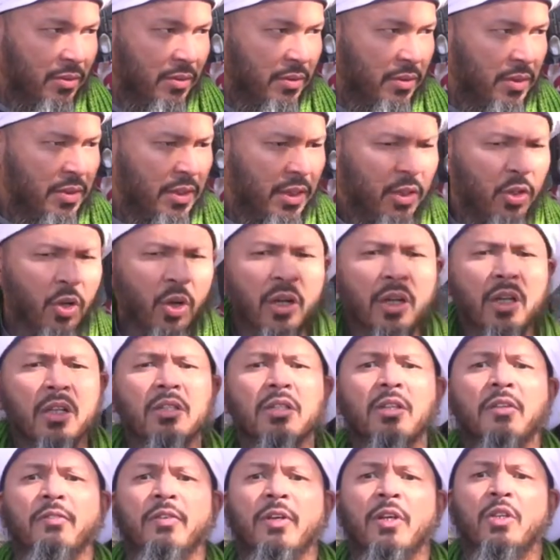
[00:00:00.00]
He's saying, don't
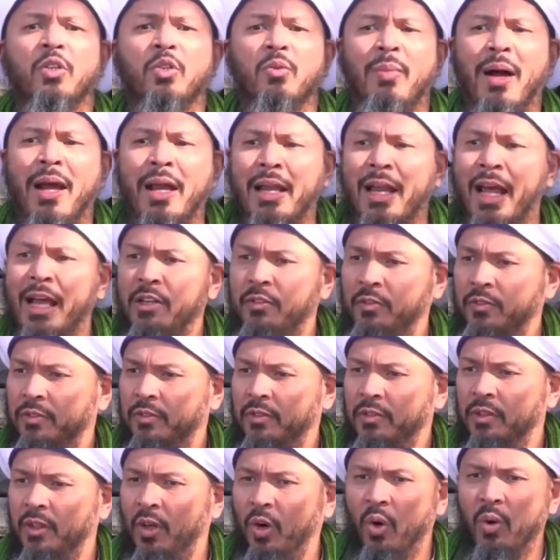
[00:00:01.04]
interfere into my life.
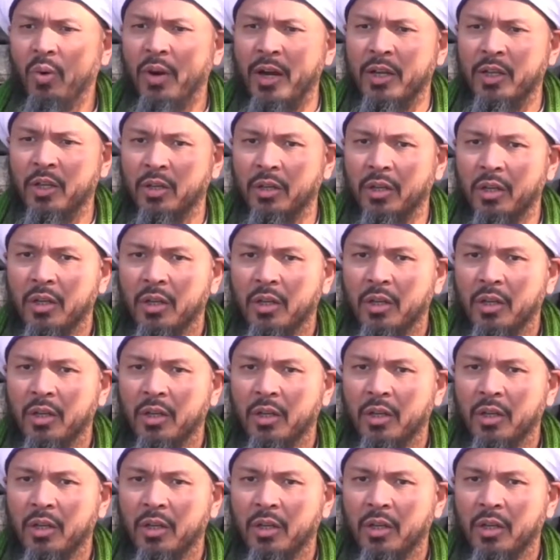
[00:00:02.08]
Who are you?